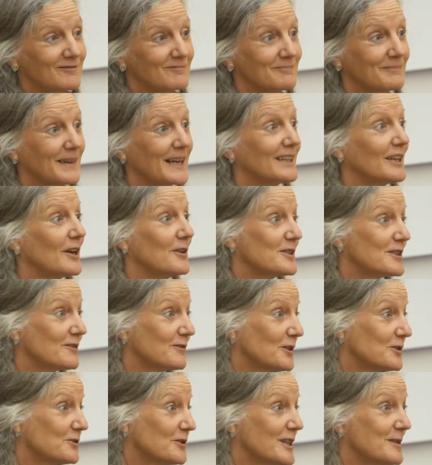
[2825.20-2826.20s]
Make notes of
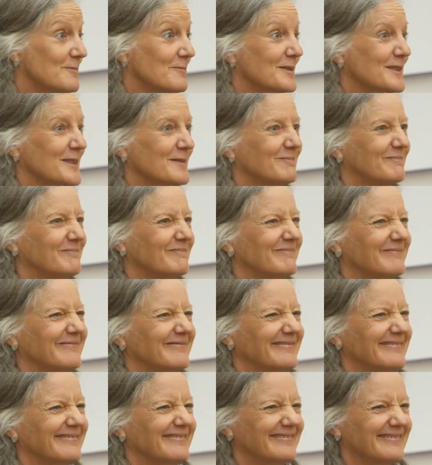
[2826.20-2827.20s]
your dreams.
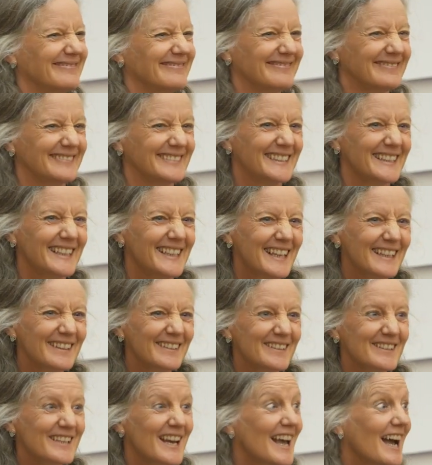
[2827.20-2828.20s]

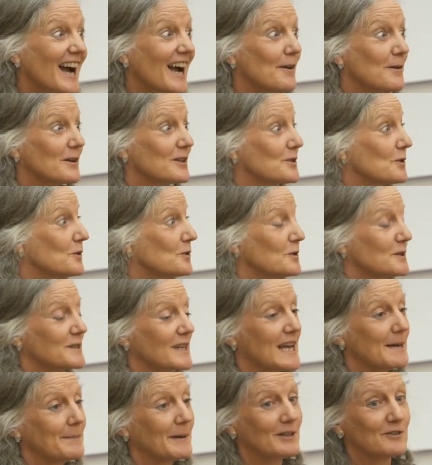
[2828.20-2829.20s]
Good. I would talk all
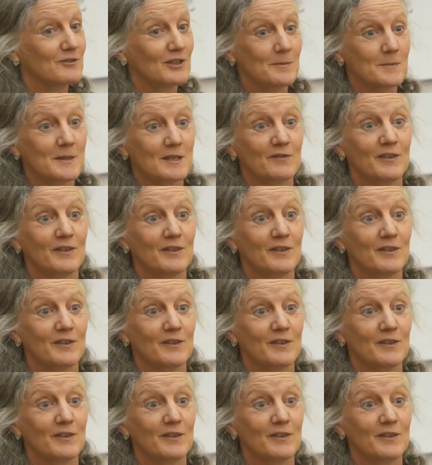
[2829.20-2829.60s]
day about dreams